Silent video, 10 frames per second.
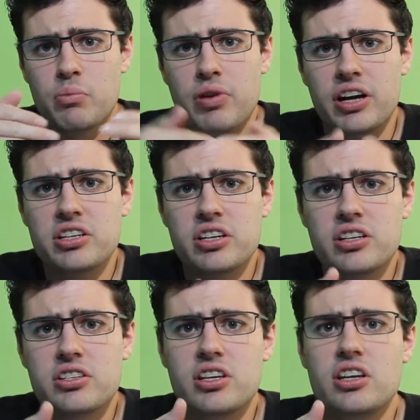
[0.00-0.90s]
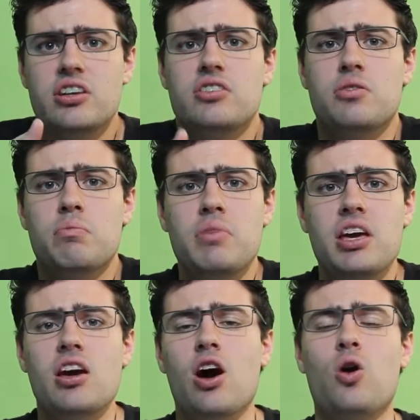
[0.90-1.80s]
Prejudice is
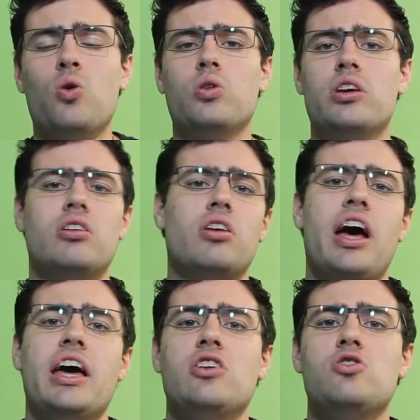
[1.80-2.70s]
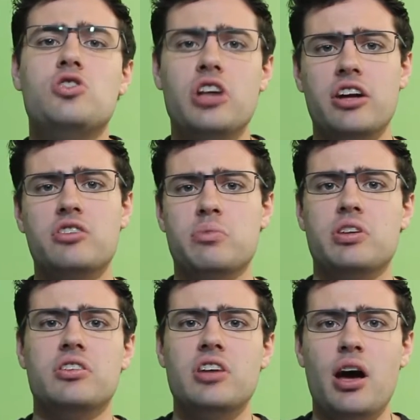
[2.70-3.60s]
me holding a
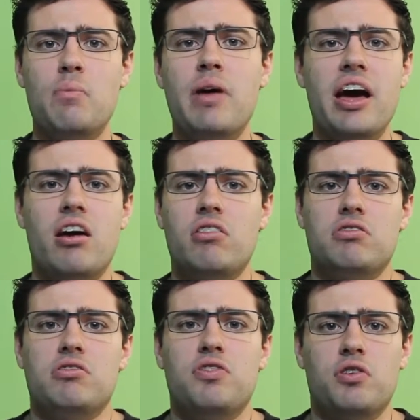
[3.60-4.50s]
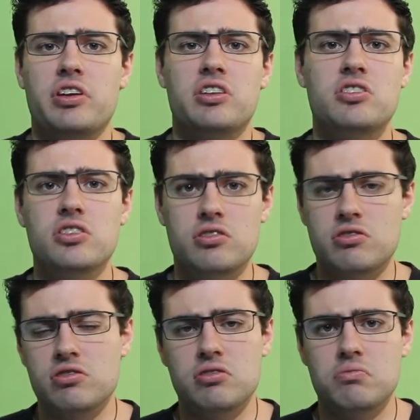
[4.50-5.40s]
judgment about, for
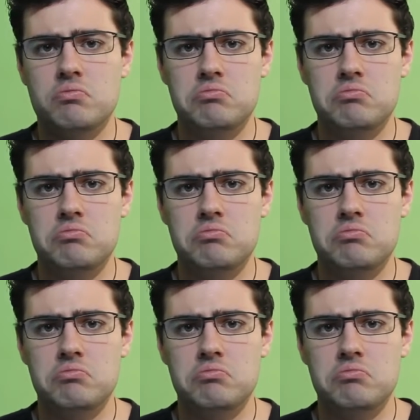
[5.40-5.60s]
instance,